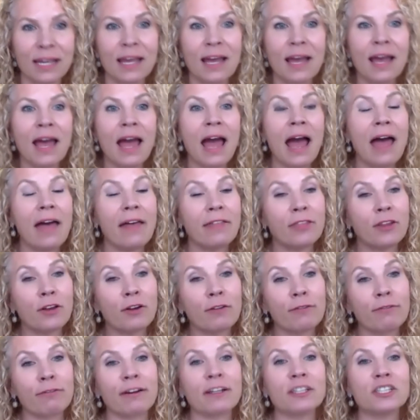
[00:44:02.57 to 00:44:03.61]
and their
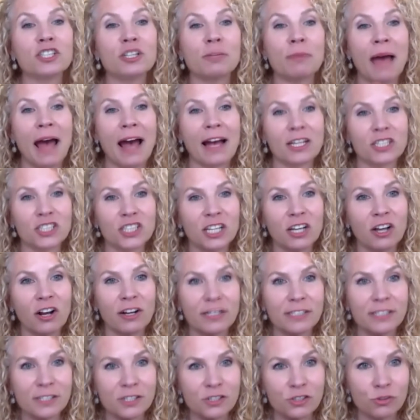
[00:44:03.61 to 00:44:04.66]
friendship actually got
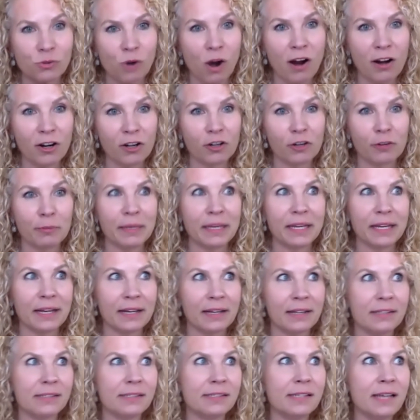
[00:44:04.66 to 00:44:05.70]
stronger
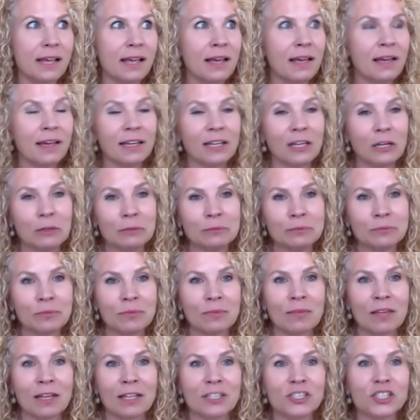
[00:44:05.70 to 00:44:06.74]
because you know
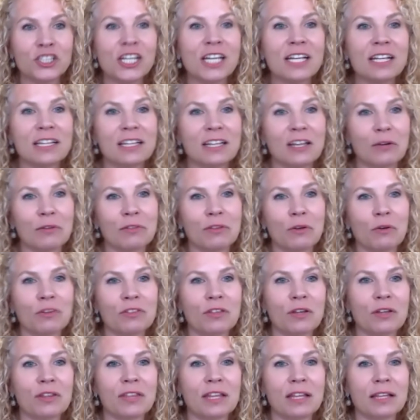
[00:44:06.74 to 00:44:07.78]
she you know the the
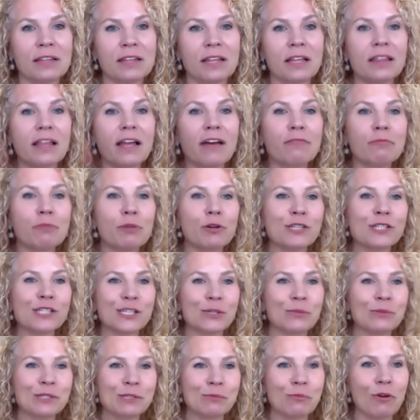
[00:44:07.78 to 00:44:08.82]
the, the love person was
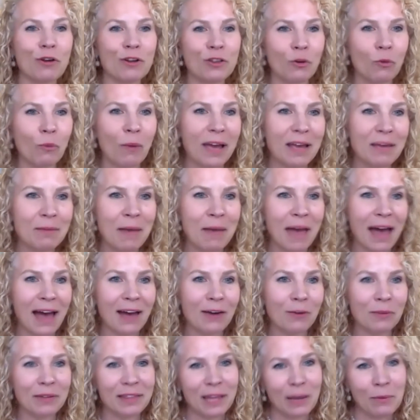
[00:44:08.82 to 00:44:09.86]
more the wingman when
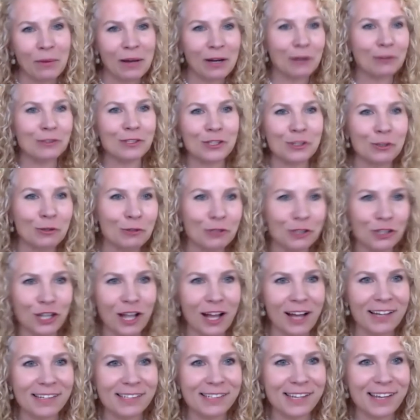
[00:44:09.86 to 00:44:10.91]
they went out
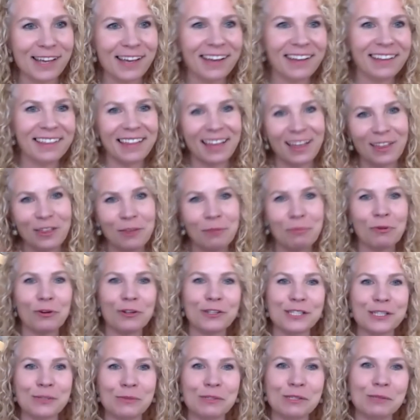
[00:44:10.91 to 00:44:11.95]
socializing and the other person
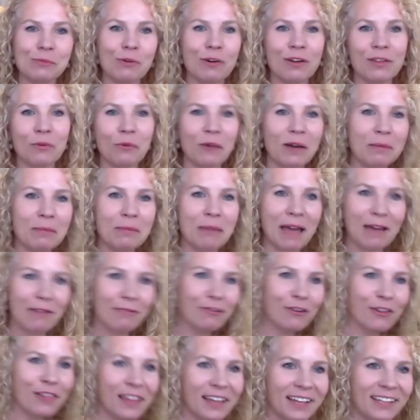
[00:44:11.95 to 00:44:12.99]
was more the wingman for
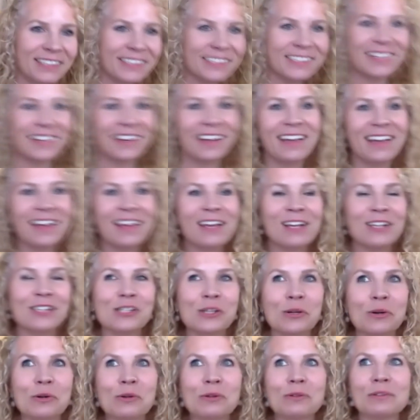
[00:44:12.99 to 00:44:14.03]
this and
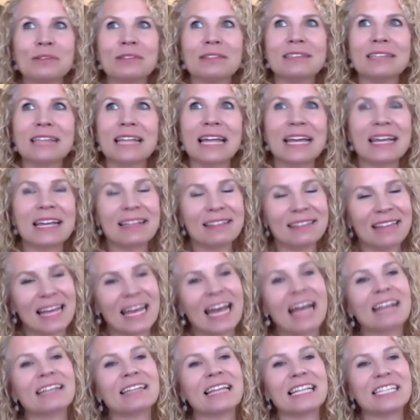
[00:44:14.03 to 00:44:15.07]
so they they
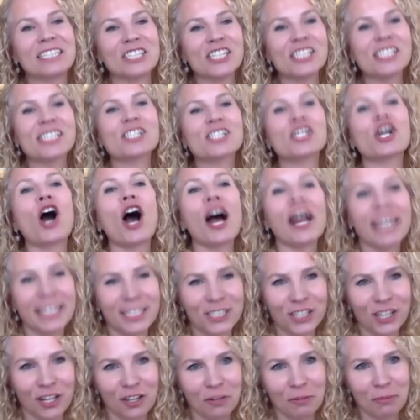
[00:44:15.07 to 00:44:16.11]
they just got each
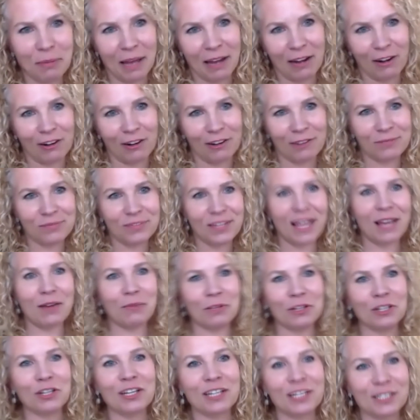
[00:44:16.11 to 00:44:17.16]
other better and when you
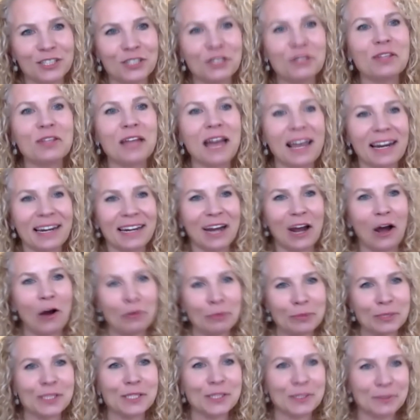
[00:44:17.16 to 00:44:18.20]
can do that it helps